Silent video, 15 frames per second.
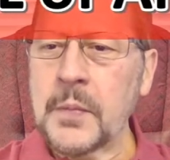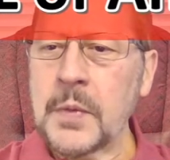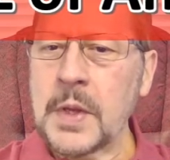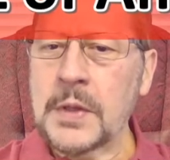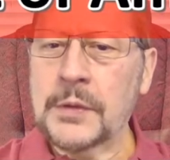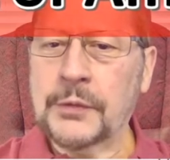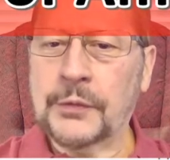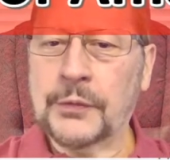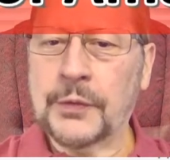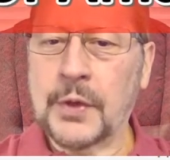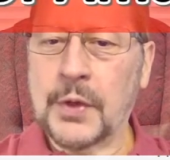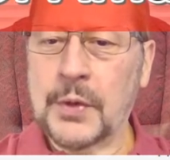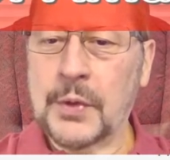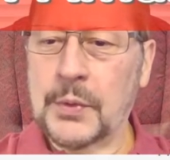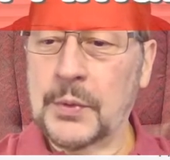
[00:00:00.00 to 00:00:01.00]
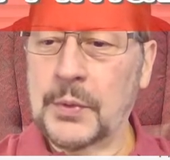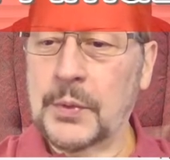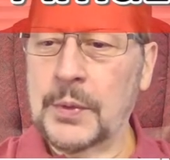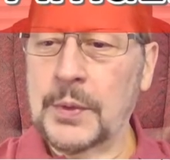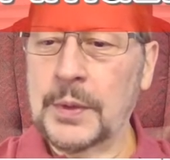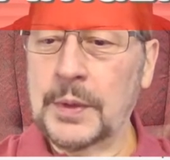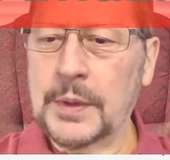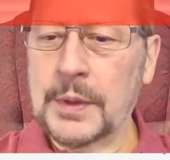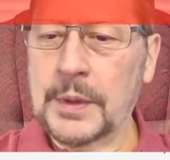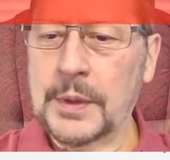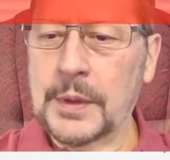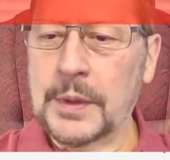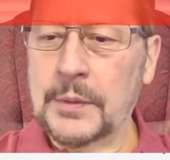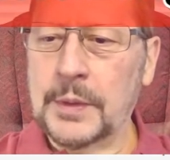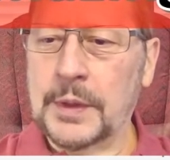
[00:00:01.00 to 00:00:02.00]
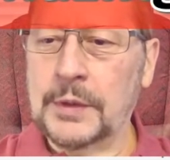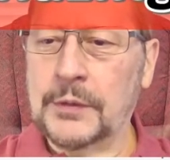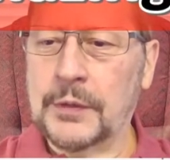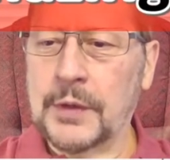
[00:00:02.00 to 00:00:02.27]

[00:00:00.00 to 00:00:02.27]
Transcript: So we can say